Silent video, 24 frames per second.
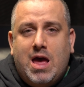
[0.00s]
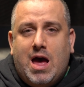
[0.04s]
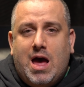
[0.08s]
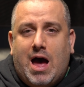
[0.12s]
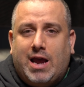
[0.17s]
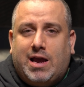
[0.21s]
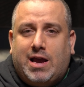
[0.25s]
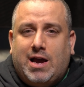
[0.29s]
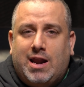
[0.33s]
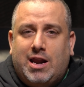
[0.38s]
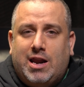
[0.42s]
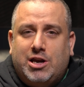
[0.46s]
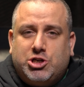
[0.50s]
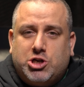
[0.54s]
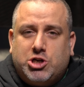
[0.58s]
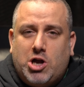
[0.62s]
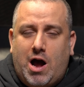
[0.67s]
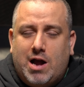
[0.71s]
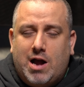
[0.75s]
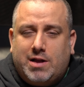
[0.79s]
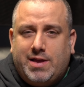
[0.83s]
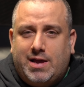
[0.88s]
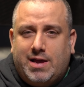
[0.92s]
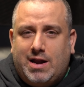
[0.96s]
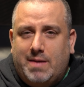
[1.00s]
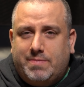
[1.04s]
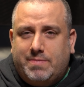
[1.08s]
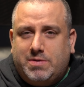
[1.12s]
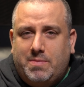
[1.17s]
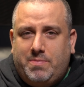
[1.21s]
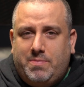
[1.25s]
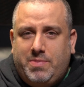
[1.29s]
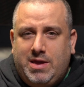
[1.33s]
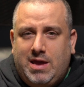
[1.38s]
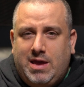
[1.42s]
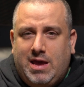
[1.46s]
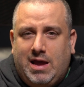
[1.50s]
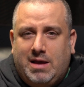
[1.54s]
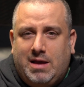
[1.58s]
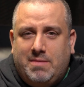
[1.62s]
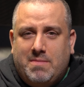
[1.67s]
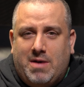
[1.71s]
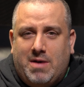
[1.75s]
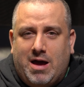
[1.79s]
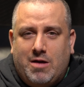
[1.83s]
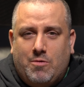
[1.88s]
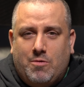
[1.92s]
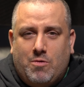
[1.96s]
I kind of chalked that up to being
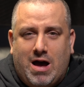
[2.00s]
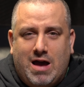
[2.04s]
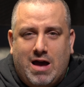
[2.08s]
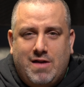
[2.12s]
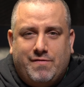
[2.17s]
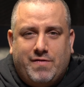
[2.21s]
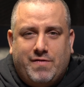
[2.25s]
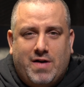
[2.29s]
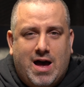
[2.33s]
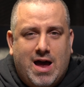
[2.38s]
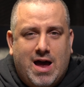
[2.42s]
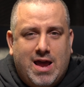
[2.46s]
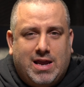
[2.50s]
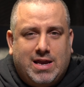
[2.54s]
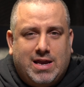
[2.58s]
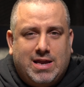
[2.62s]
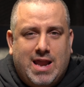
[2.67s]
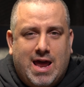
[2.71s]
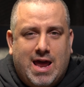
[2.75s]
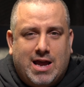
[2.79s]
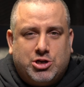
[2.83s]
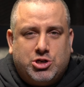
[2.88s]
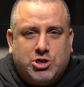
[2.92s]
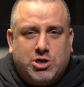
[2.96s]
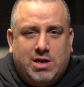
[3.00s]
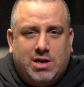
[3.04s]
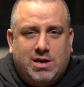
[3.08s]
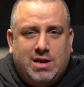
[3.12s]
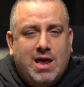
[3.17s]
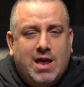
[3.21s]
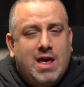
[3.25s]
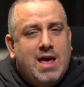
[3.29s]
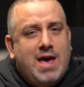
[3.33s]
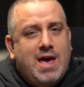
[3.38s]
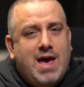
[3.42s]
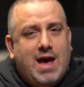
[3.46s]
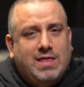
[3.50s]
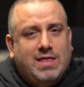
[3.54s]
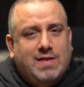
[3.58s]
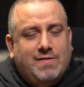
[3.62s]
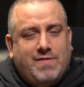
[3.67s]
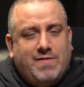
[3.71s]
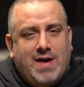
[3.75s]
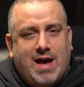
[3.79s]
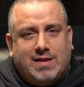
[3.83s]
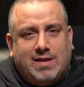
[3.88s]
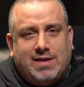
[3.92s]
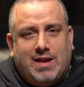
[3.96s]
my Wi-Fi connection and the
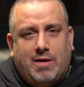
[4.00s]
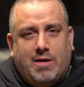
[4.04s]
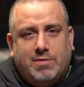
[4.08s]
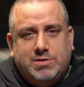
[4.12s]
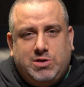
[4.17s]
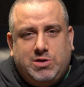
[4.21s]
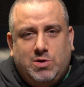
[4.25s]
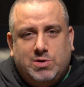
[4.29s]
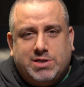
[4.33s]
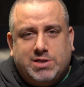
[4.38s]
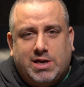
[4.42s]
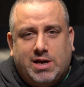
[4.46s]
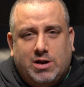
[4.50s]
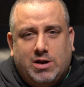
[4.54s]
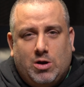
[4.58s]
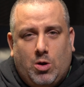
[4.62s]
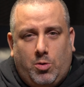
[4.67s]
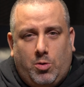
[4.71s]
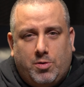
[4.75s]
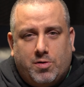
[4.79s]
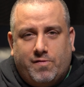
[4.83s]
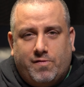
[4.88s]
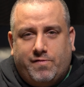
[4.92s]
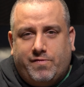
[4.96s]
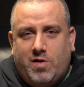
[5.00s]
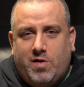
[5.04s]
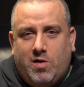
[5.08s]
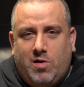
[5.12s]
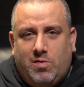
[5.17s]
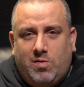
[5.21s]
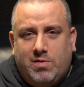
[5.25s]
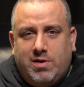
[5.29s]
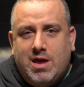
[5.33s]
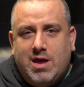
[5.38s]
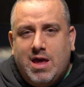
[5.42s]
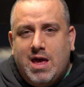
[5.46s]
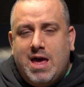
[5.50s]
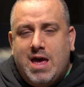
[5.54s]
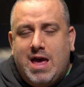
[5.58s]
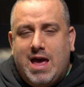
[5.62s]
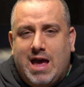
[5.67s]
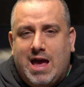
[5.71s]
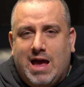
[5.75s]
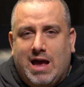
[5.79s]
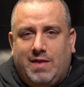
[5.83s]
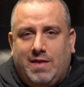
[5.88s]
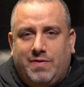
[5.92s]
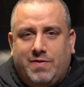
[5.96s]
fact that I was using an older phone,
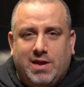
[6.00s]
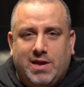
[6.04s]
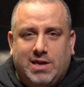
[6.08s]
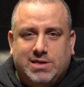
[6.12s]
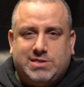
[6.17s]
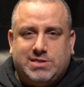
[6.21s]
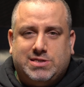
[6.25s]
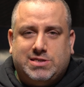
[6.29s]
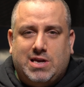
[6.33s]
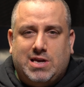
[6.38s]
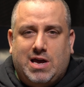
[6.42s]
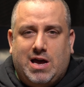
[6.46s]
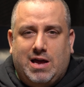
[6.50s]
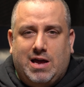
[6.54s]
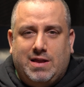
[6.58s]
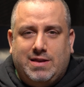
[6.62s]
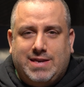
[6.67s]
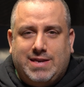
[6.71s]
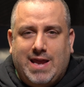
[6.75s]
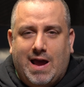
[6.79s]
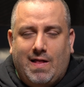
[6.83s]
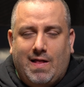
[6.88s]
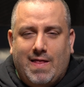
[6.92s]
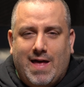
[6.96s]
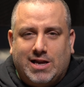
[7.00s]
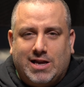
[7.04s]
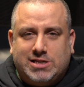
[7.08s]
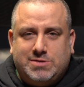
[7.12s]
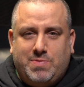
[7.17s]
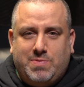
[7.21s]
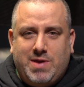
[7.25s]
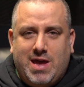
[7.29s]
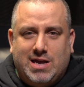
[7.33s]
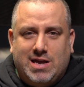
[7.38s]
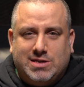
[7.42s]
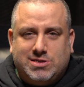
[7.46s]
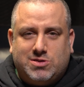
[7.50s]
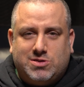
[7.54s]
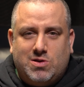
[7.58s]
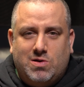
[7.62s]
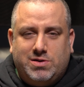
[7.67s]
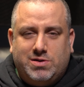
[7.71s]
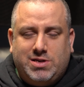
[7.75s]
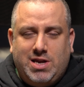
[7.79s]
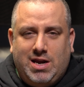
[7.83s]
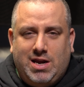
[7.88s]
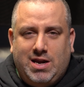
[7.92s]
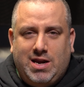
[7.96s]
and this Dell XPS
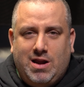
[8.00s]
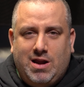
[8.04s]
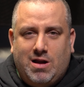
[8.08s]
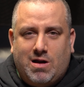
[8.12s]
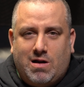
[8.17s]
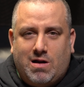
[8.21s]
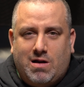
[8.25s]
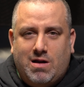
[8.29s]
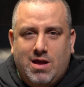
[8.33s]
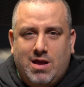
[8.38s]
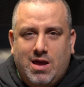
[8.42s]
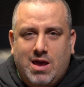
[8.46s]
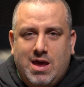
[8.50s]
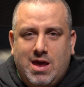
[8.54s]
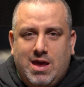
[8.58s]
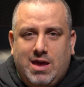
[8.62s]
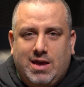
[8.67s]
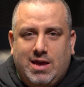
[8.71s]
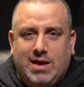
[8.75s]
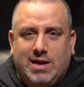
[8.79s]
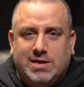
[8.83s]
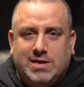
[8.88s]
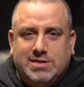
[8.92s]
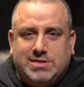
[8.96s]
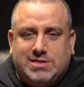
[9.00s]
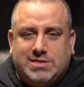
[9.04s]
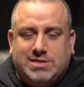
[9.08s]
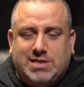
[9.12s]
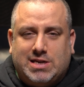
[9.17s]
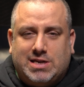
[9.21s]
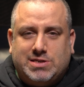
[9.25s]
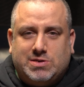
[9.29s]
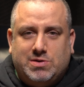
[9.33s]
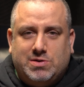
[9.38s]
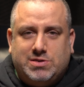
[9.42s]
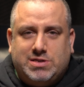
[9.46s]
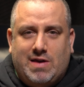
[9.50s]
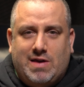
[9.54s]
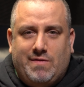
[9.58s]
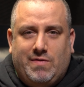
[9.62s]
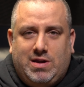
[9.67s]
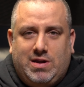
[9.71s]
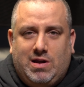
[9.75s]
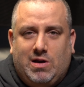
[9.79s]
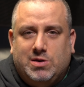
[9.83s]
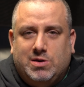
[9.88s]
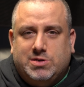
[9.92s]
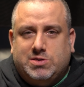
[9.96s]
13 here is 6 or
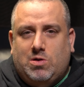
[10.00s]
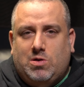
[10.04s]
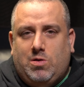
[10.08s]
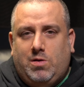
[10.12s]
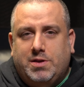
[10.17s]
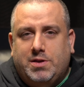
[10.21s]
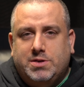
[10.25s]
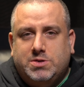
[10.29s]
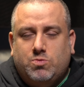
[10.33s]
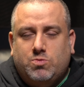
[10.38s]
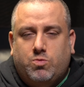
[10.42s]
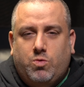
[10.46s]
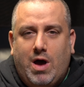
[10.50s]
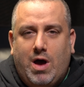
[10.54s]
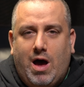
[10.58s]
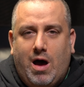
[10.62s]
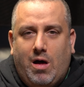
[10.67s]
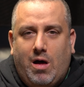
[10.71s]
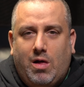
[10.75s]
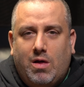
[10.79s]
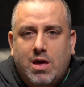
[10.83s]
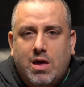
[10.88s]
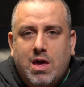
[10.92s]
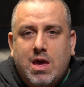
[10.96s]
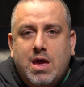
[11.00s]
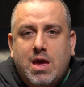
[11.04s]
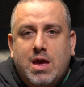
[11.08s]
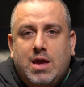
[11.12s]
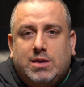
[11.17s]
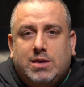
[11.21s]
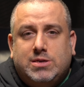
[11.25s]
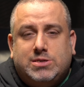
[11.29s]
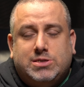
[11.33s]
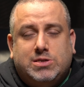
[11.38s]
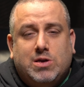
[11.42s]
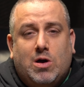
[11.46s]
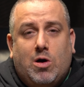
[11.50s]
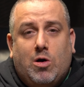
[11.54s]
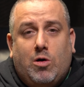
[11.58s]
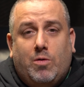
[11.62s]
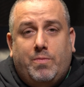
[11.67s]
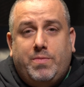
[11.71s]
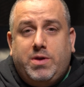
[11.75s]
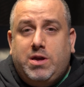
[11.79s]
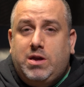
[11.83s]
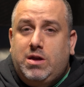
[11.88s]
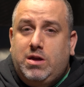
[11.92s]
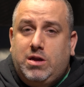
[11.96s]
7 years old as well. So
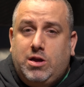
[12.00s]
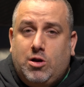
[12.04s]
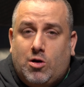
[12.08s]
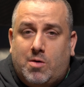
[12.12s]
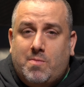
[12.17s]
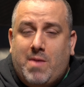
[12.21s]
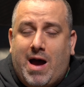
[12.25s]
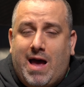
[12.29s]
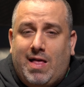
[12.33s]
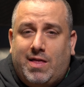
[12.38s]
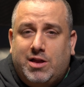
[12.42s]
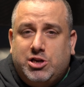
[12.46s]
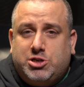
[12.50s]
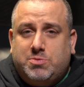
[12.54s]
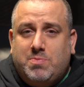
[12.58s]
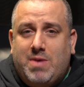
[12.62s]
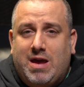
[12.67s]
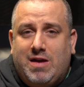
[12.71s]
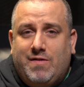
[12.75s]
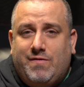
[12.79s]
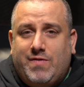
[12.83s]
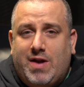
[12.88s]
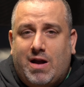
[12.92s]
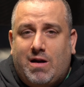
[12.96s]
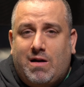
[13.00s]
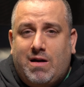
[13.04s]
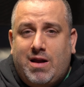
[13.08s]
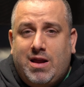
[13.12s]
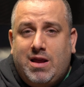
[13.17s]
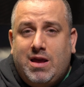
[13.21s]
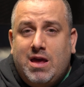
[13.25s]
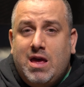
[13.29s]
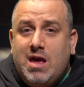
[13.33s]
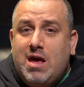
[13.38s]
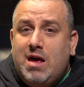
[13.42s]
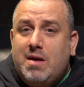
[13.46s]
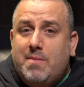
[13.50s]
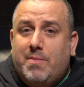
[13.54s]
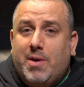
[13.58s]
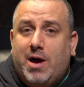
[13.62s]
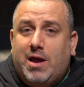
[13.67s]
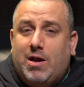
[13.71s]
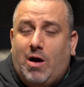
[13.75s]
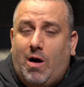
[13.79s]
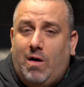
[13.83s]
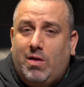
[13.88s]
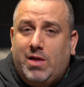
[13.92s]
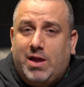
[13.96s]
your mileage may vary, but
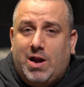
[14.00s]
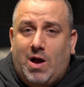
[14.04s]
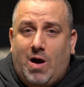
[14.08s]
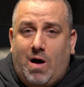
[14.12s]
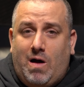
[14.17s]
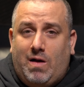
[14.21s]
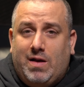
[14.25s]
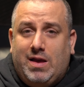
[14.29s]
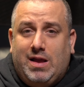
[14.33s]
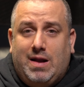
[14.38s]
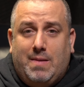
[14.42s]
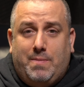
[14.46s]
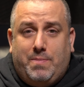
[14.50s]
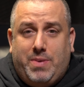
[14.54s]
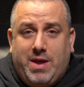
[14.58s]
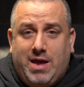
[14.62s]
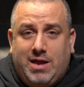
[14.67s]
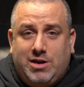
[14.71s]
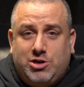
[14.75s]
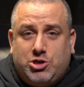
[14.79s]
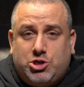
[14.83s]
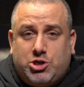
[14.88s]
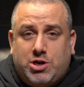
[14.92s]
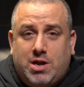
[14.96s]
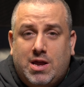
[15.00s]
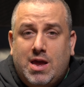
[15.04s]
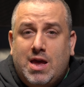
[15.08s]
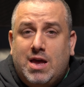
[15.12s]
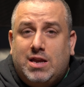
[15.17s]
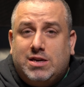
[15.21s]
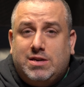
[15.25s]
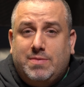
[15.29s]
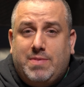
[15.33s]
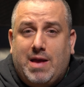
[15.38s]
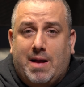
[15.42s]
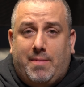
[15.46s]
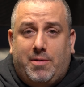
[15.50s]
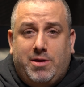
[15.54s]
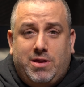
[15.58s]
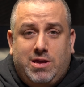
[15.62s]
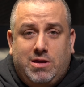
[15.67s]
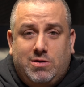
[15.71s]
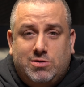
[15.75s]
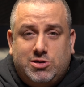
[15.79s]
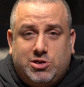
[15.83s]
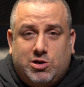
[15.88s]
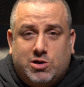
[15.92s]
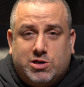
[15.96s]
all in all, in a pinch, to be able to
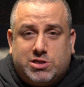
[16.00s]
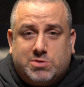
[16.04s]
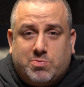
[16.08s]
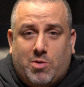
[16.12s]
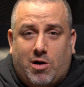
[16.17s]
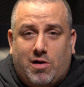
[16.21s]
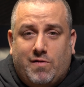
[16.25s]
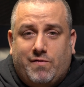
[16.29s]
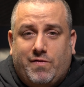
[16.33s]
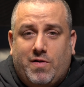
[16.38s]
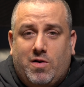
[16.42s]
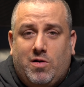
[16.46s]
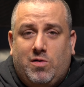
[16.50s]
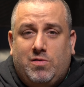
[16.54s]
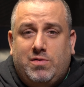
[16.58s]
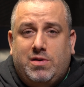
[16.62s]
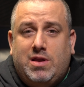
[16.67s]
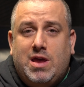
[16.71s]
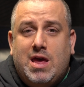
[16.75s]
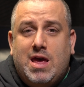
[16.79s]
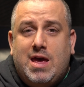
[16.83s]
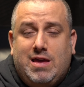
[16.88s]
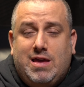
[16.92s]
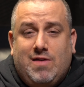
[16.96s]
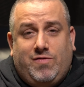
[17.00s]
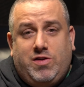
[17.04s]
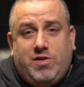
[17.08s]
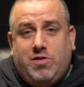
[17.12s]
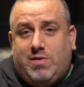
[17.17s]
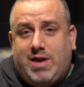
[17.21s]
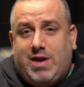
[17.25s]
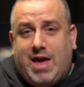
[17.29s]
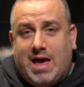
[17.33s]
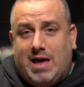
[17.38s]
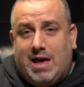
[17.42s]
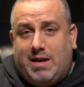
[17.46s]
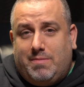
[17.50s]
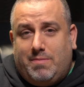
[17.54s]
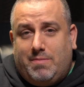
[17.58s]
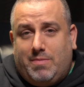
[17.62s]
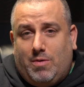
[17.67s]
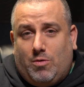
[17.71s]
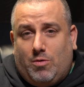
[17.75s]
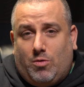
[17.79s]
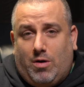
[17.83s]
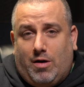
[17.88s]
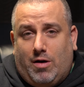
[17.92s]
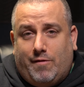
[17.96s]
use your smartphone, if you can't
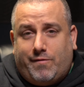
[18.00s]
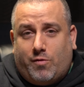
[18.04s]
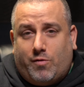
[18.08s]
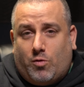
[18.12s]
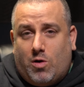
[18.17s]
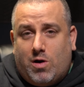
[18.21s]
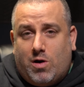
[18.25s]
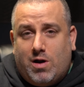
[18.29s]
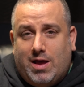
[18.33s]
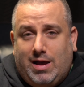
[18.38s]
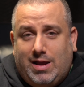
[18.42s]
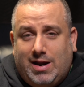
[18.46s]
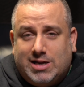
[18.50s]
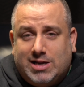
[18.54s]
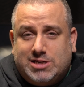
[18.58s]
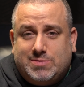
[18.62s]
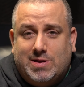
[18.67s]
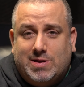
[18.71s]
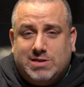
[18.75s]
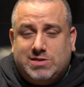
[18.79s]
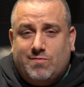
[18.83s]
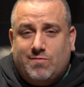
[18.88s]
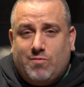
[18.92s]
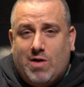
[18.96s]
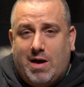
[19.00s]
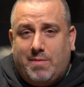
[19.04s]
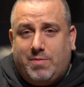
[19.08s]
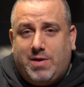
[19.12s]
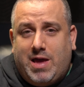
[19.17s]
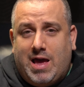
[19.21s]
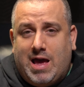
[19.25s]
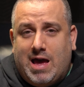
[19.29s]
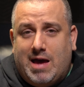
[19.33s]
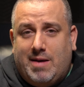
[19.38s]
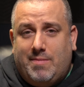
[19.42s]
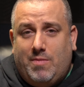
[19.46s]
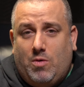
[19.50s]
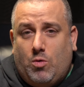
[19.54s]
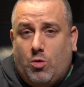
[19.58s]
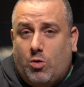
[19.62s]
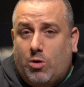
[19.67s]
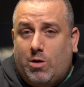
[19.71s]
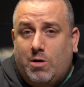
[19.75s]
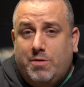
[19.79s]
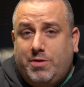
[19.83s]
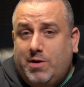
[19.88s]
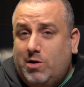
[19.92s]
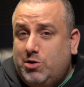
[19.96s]
afford an expensive webcam
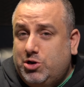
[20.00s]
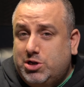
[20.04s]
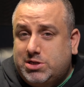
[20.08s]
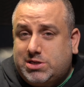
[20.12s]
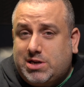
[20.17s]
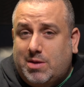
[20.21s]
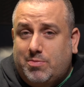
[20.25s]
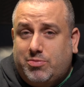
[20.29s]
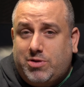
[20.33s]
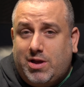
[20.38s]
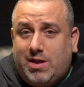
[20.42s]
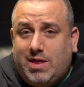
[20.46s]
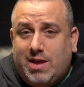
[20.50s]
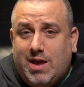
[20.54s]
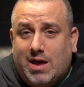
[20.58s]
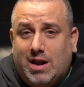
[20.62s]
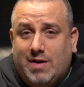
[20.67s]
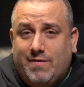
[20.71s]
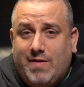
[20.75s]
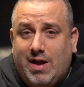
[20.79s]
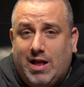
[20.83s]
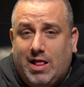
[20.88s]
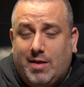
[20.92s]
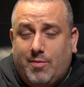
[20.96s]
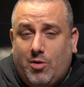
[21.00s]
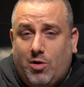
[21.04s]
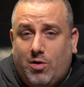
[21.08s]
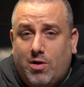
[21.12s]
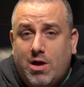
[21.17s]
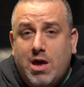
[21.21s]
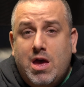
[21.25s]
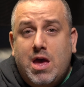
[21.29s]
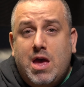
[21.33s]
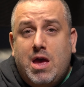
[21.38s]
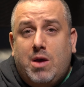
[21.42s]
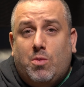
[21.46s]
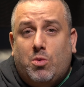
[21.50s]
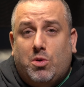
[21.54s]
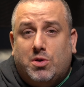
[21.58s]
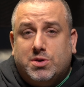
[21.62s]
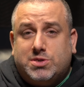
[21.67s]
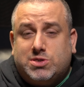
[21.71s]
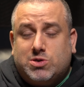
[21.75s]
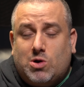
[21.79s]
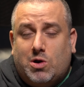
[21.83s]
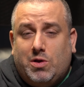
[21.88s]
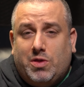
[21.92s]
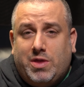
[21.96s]
or they're just completely unavailable, will
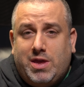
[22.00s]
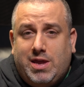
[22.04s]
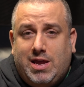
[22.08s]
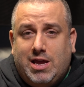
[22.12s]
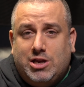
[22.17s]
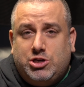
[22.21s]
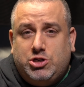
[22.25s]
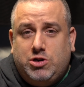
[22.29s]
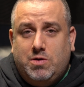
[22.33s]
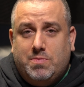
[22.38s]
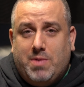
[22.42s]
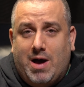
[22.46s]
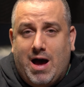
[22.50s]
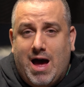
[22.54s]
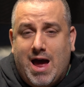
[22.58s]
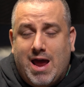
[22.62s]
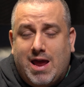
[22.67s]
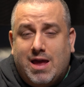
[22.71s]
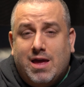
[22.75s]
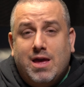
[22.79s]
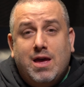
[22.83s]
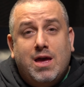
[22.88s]
certainly get you by.